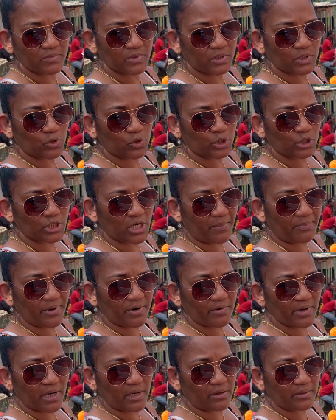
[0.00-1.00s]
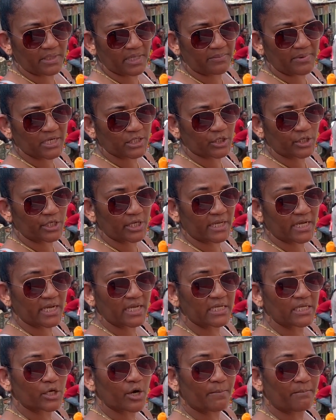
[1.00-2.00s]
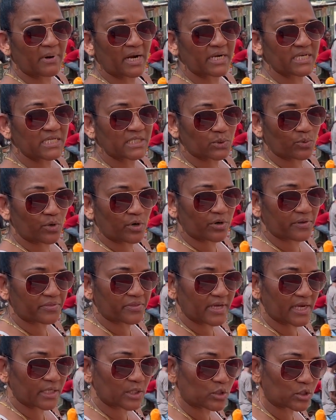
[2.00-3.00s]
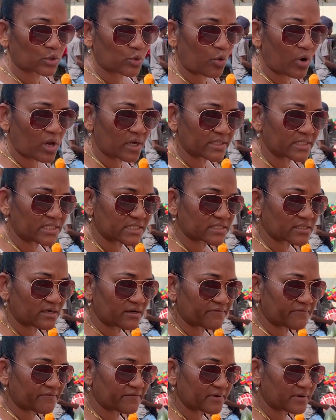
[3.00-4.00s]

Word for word: So shop around and make sure you get your money's worth and good quality stuff.